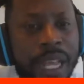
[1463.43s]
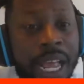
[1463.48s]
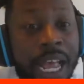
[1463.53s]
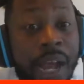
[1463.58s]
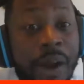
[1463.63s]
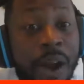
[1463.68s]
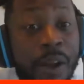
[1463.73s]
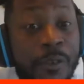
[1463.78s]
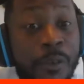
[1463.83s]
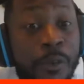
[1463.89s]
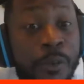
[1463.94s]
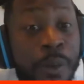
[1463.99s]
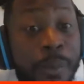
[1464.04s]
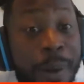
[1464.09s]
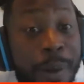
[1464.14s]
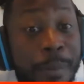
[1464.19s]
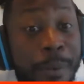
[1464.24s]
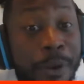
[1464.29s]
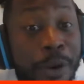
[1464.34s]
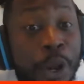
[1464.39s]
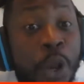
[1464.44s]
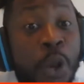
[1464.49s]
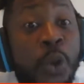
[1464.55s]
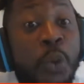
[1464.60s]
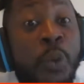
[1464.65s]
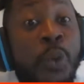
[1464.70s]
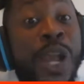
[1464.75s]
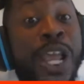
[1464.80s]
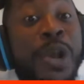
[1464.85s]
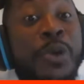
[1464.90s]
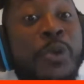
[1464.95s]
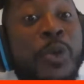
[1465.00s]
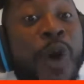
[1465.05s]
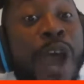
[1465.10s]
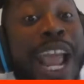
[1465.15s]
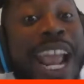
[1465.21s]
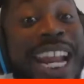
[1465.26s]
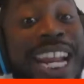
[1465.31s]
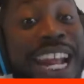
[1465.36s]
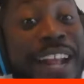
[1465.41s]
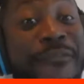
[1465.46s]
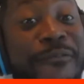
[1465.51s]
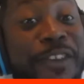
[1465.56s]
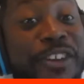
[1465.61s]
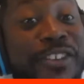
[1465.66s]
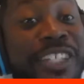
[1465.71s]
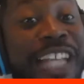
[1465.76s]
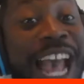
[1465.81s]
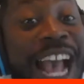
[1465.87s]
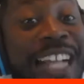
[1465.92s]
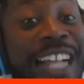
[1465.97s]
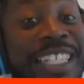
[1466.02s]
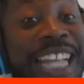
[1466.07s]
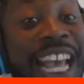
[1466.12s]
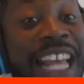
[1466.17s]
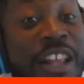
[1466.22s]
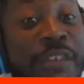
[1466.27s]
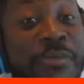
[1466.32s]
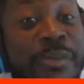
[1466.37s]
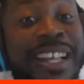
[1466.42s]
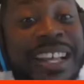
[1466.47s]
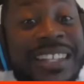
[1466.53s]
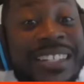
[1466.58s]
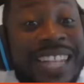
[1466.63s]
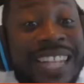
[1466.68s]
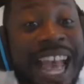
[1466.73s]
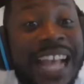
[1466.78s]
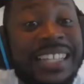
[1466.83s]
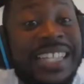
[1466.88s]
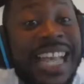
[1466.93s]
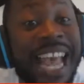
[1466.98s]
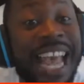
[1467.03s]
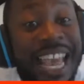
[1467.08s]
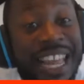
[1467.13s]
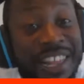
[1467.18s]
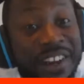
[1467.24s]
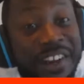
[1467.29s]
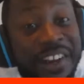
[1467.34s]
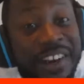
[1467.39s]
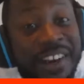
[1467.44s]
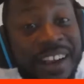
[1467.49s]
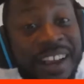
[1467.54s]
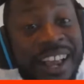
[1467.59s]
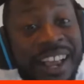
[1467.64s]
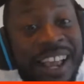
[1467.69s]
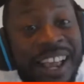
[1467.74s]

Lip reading: However, remember, we waited for Zach Taylor because Zach Taylor